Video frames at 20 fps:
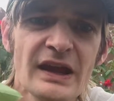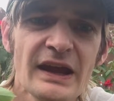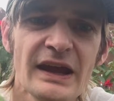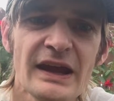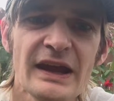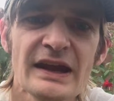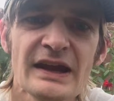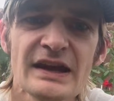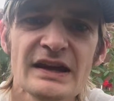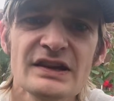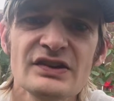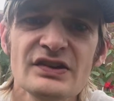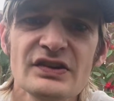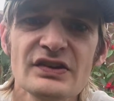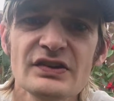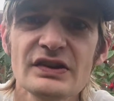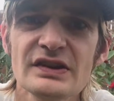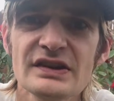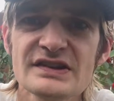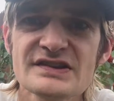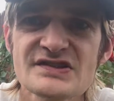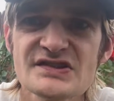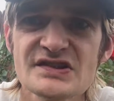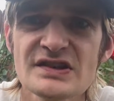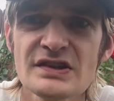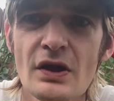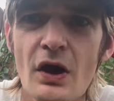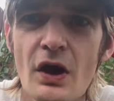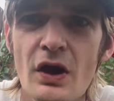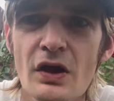And
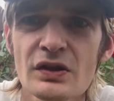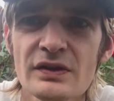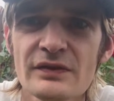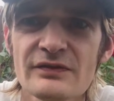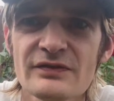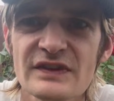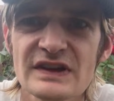see all of